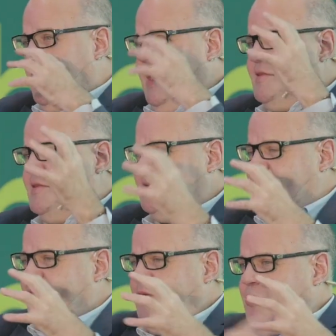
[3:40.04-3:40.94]
it's as
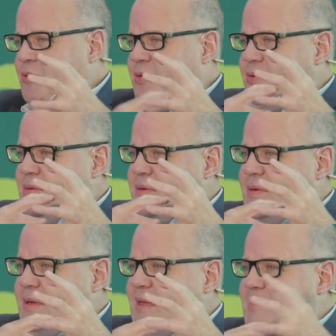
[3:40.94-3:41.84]
if you're
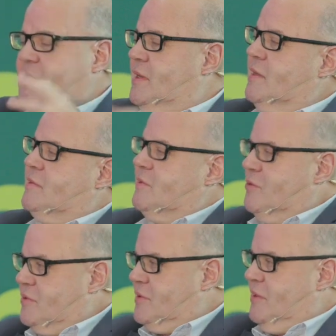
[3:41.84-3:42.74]
listening to
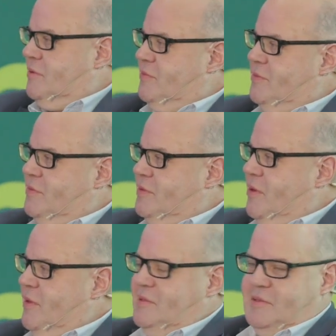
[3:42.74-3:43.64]
yourself
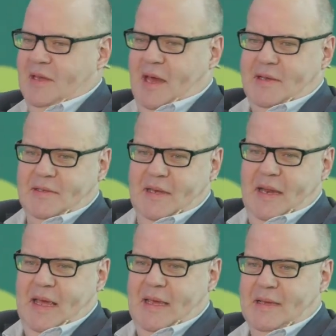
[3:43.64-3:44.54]
on a slight
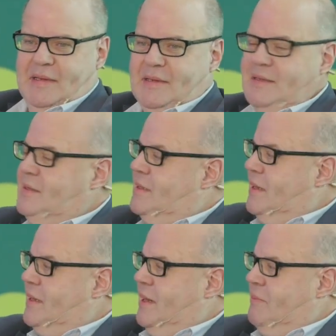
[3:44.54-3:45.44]
delay,
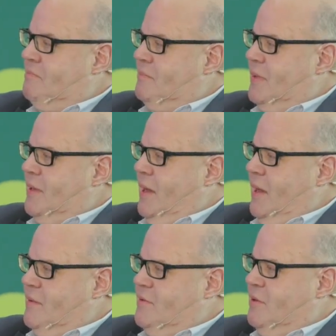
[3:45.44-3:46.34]

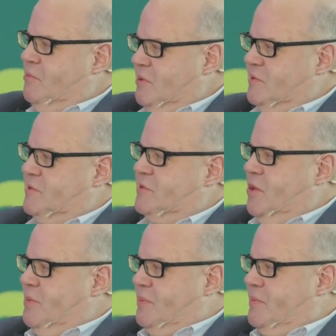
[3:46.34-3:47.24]
and you will
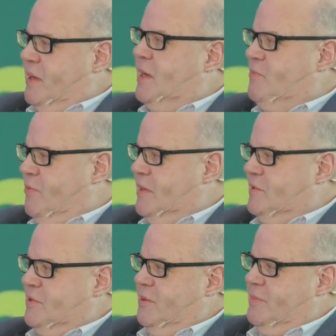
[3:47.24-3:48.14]
hopefully
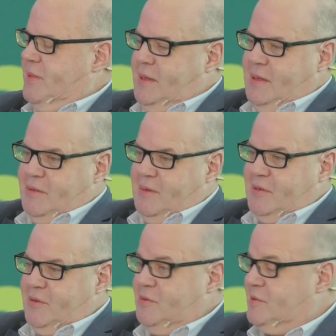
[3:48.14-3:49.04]
stop the
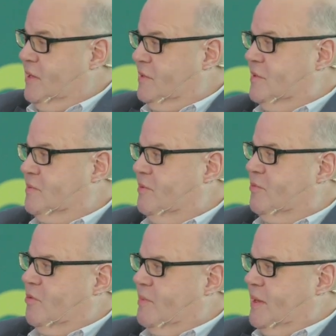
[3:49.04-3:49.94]
question or sentence before it